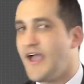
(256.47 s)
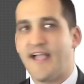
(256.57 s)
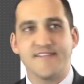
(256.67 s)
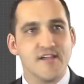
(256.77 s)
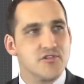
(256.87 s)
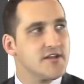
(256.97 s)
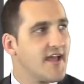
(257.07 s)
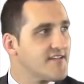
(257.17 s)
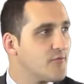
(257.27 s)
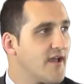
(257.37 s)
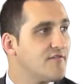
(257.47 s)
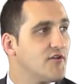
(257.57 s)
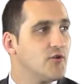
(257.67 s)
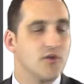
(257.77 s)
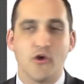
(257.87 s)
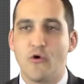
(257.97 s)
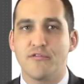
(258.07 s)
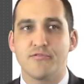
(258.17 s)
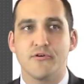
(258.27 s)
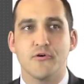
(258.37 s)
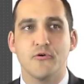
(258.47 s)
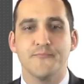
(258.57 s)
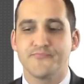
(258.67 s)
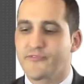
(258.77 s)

it's such a nice way for you to go through.